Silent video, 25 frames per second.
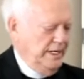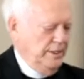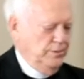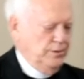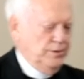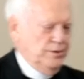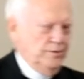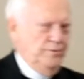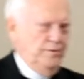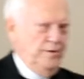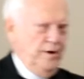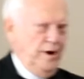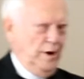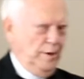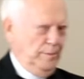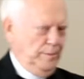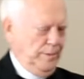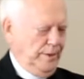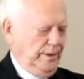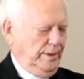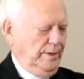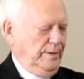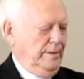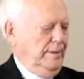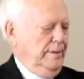He was a
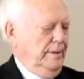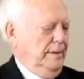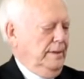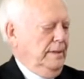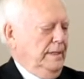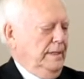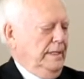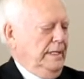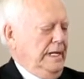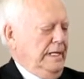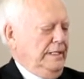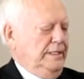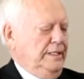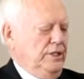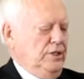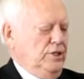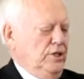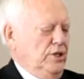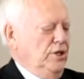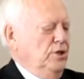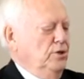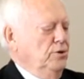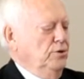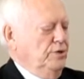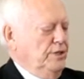farmer, had these
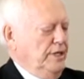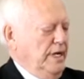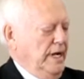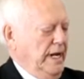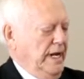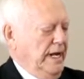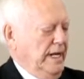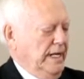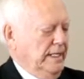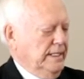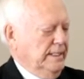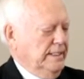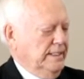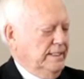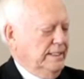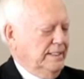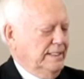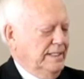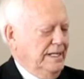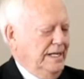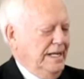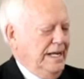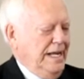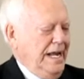huge hands.